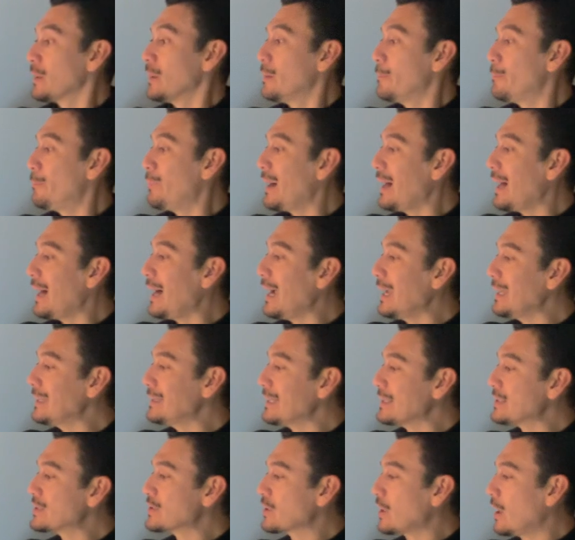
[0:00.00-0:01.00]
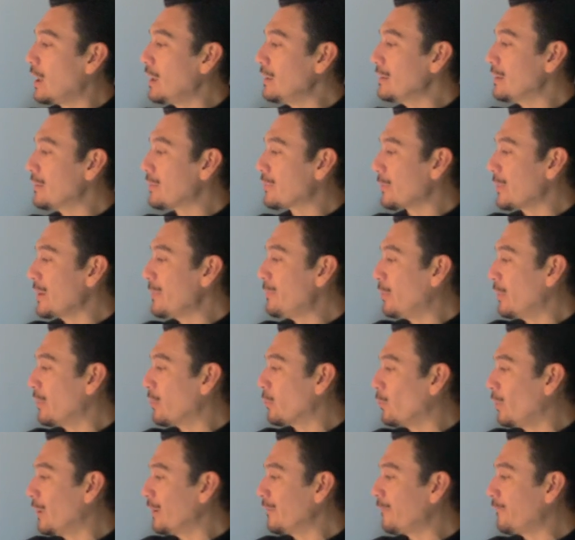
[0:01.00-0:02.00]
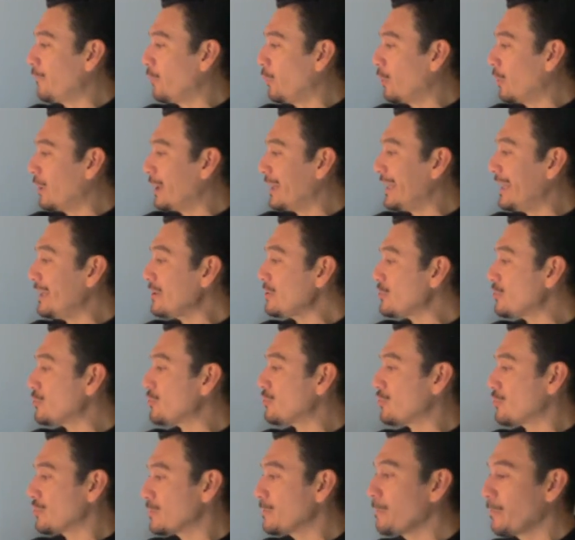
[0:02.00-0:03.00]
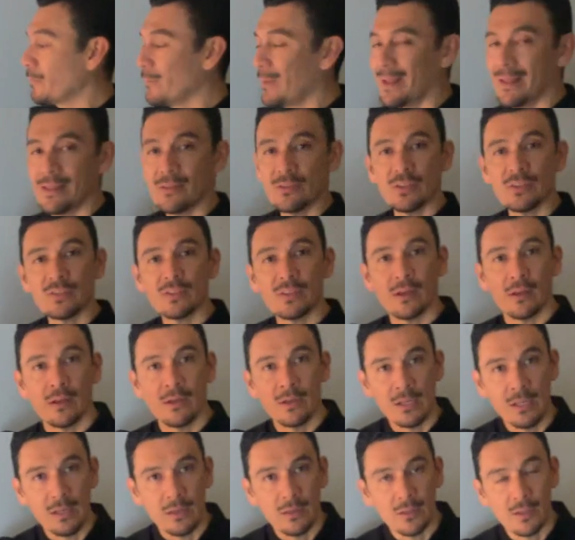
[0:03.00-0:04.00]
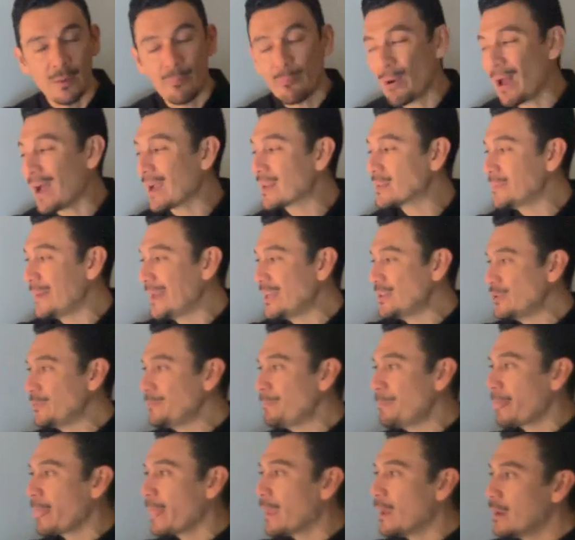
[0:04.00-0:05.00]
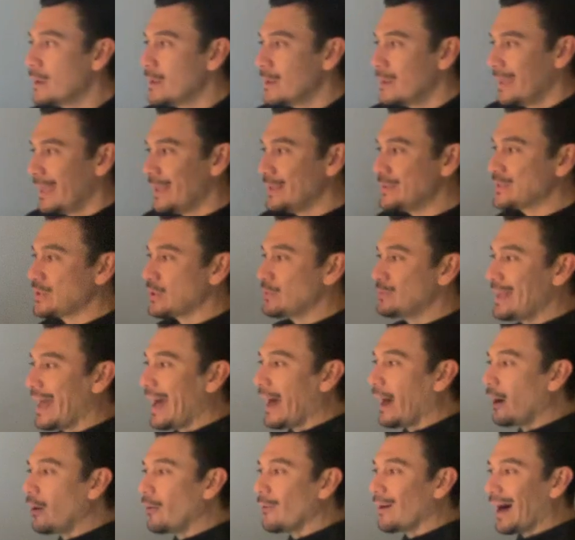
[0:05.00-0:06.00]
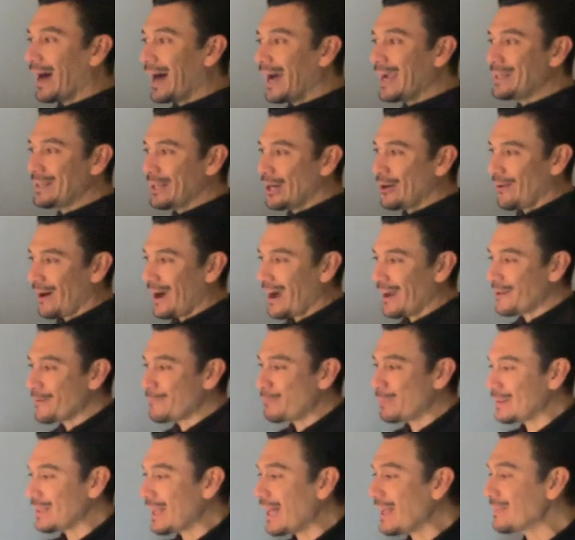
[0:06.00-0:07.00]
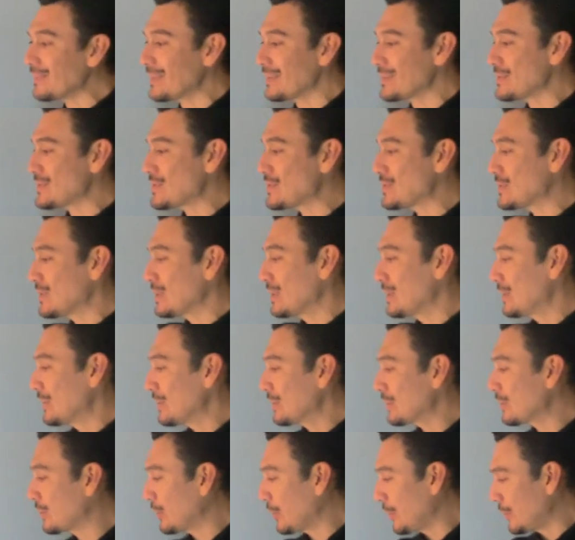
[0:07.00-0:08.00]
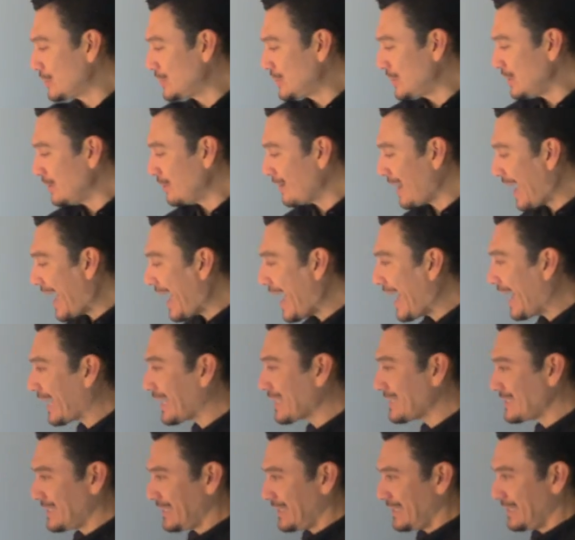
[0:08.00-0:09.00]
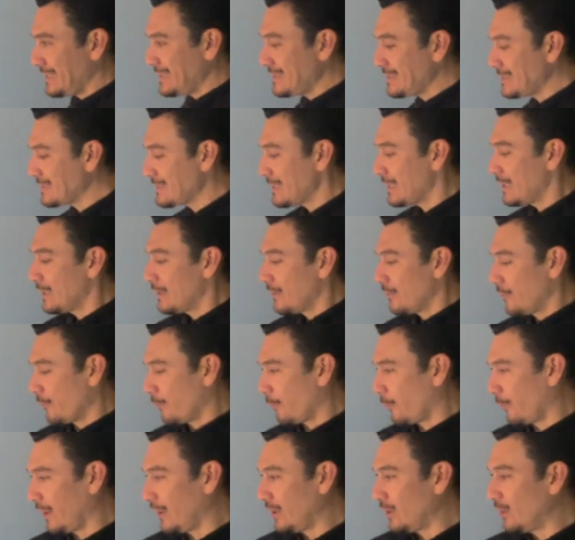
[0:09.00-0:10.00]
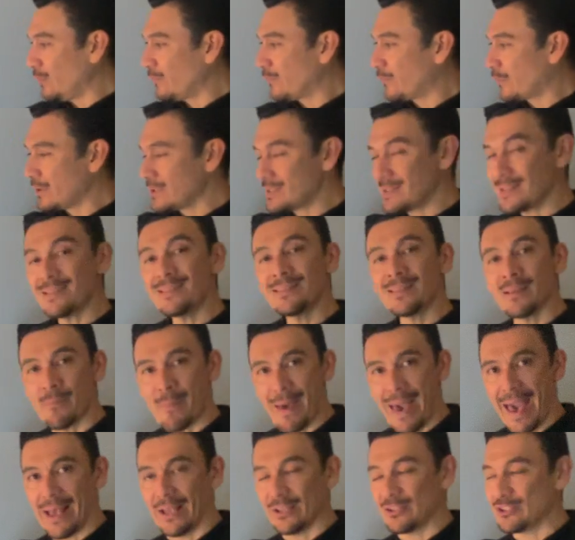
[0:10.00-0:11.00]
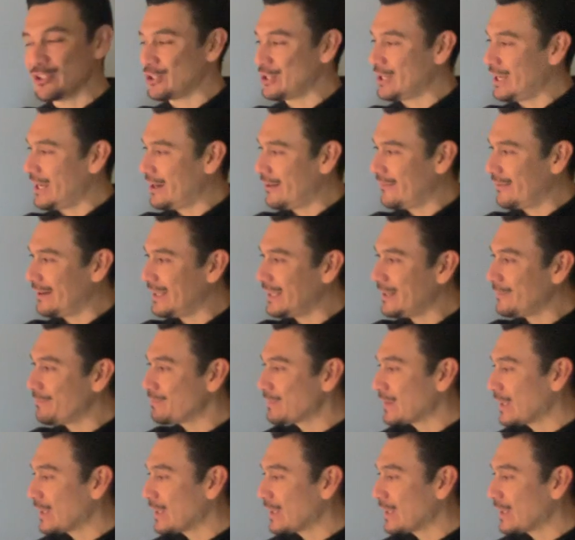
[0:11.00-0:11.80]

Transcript: pi, let's call it 3.14-ish, right? Just an approximation. And so now I know how to plot this. Go to your axes, real versus imaginary.